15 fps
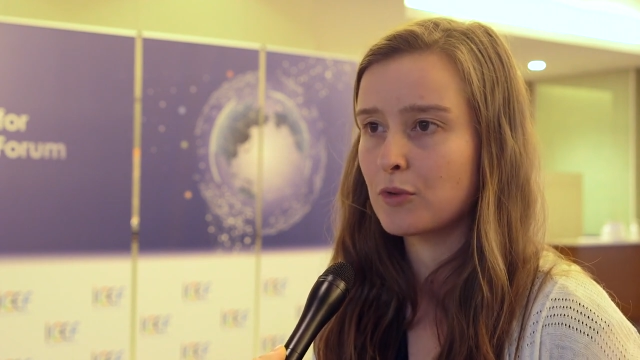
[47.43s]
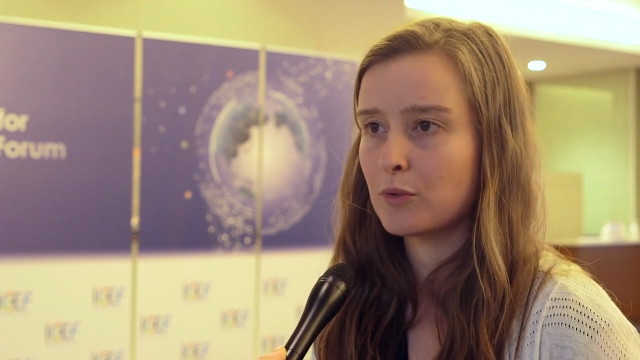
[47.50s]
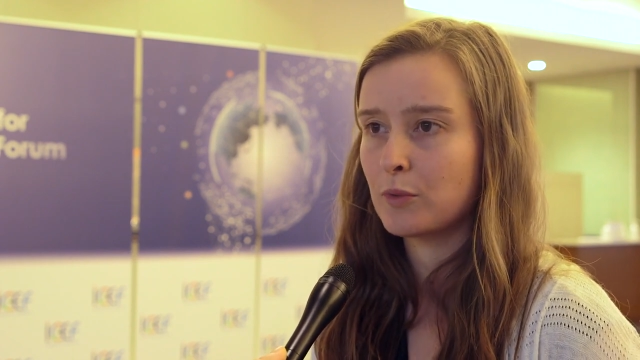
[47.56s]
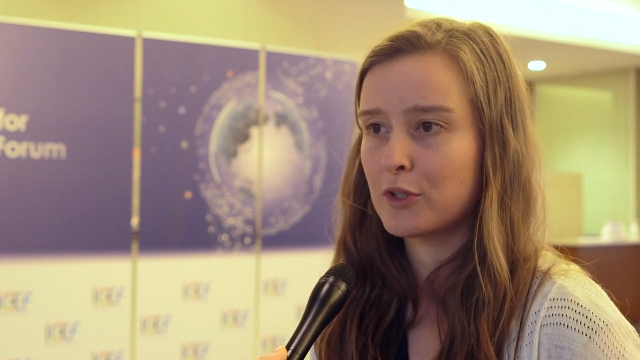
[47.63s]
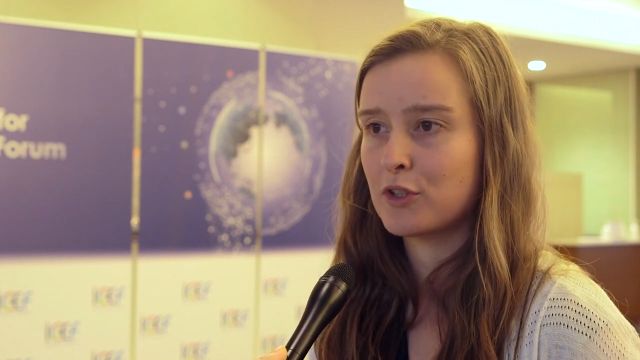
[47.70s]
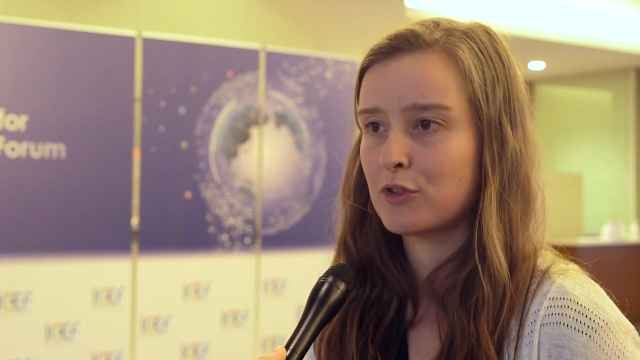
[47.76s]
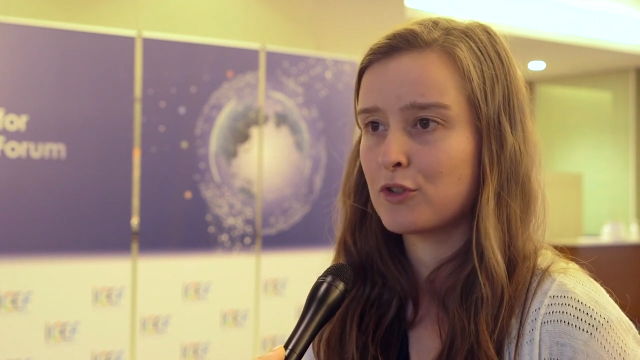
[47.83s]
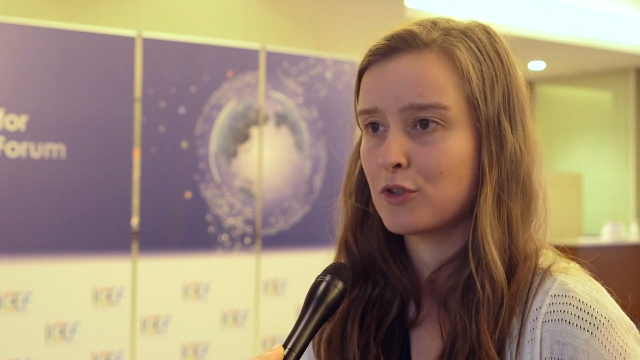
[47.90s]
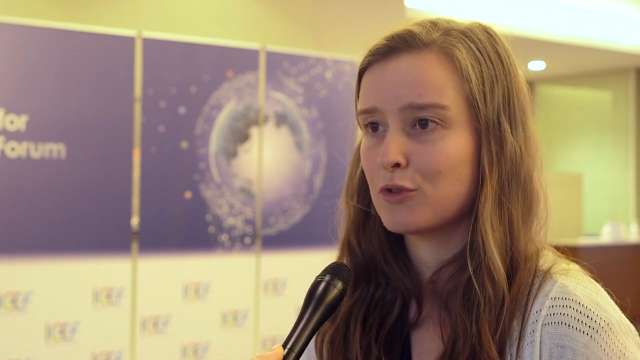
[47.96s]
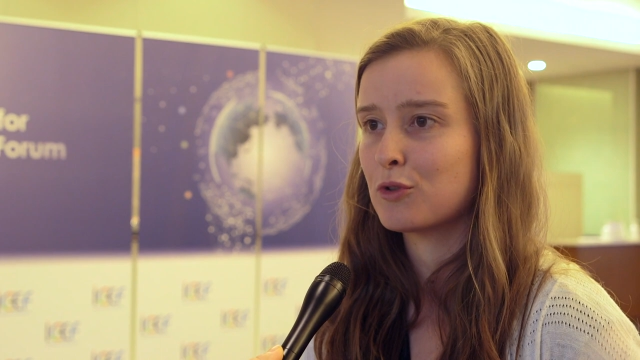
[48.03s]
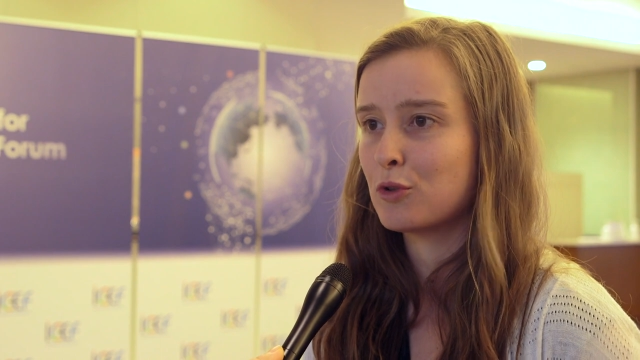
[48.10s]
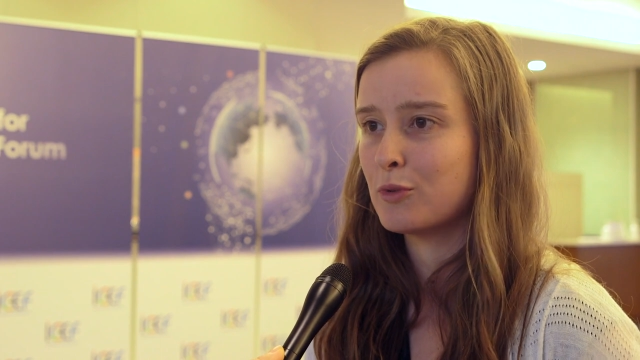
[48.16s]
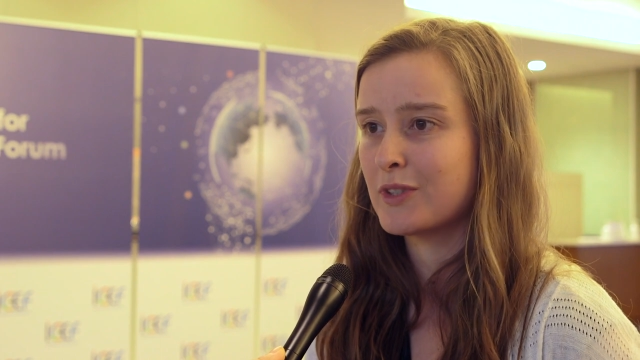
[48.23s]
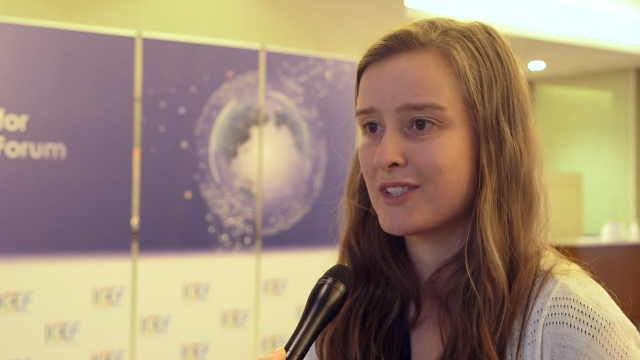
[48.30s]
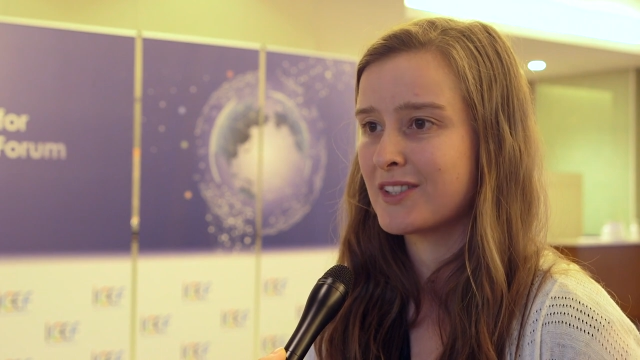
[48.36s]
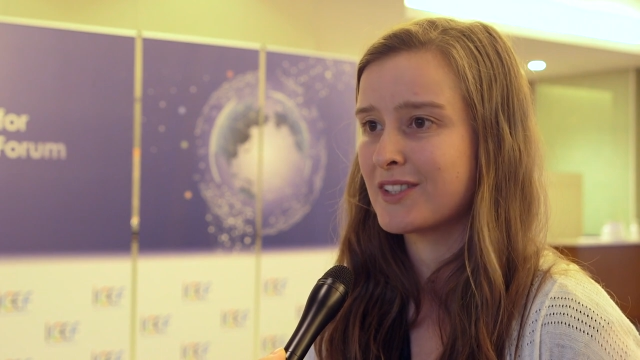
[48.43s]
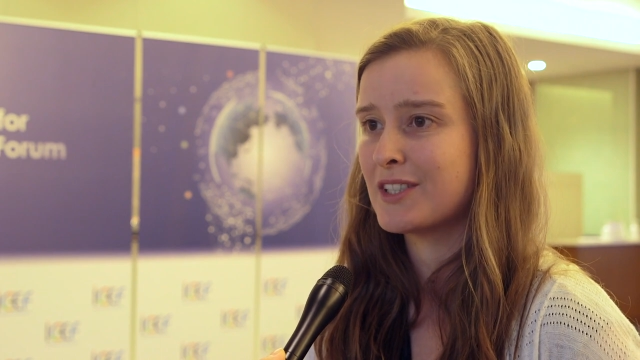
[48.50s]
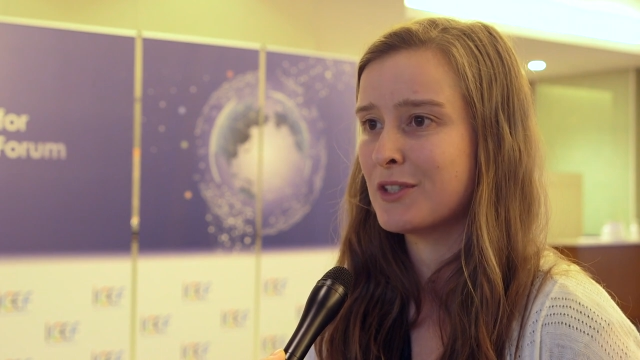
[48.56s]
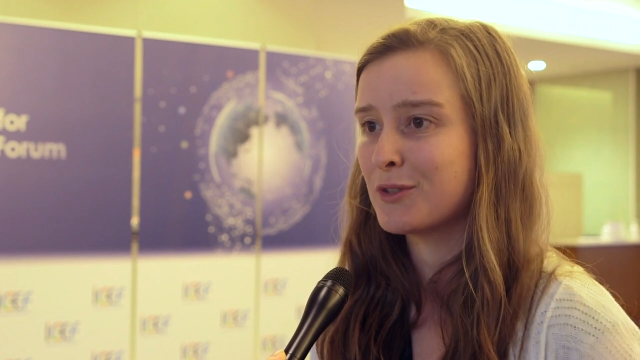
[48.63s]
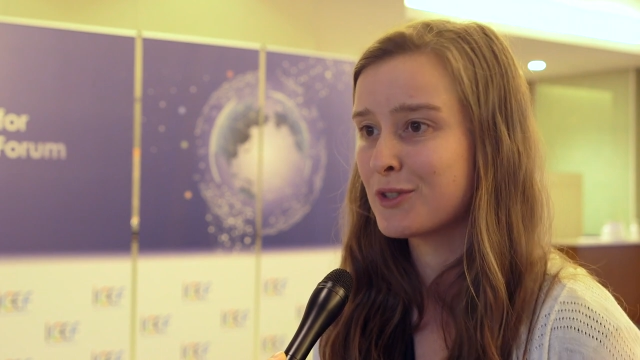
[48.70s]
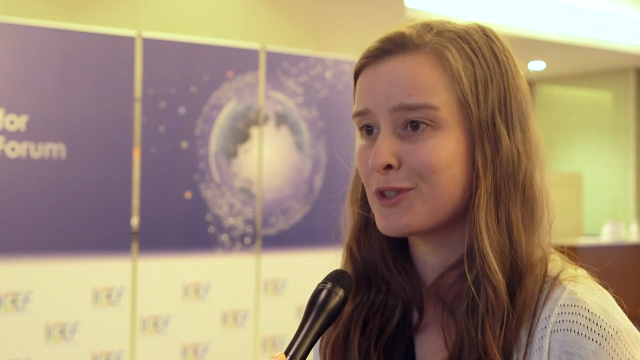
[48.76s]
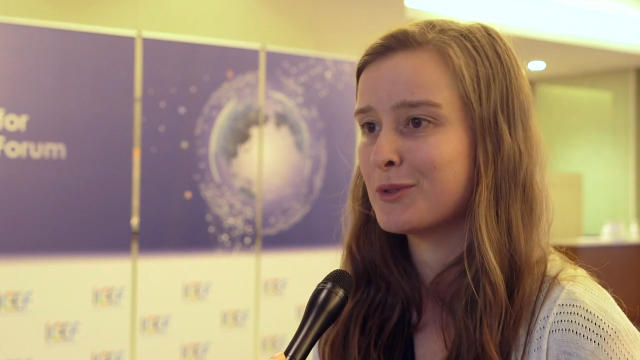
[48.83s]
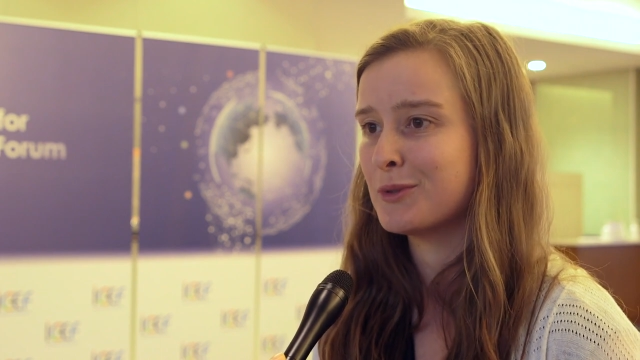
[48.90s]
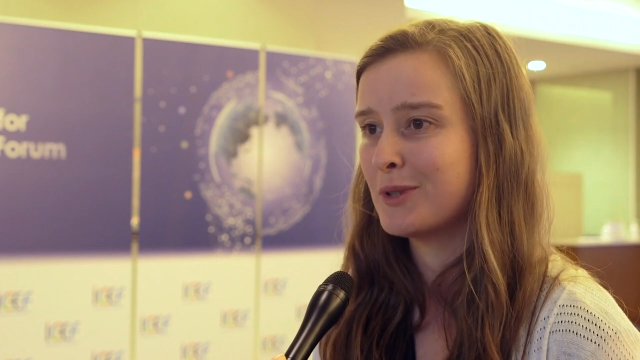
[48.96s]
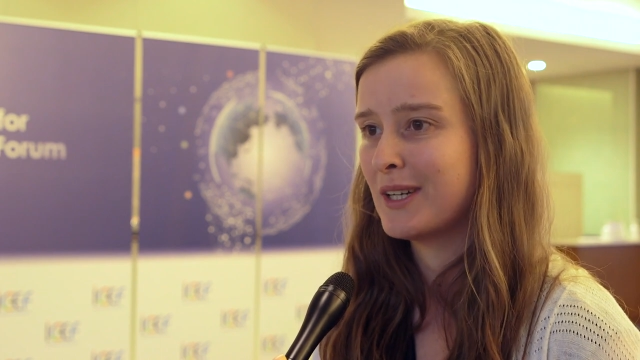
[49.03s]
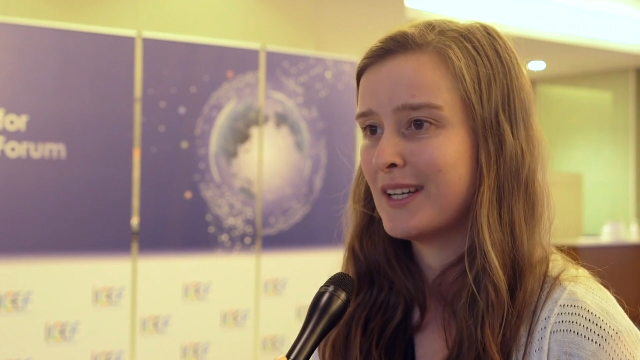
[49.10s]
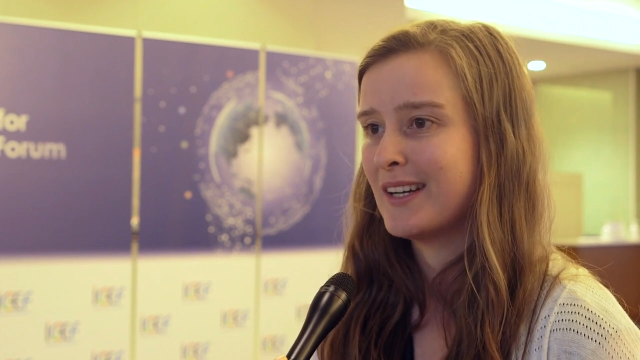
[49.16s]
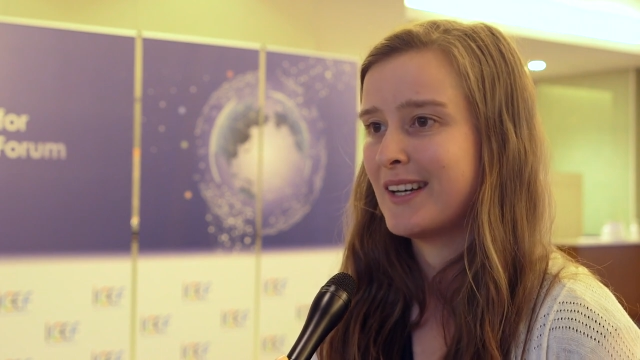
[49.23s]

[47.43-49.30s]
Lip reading: on what you should do with CO2.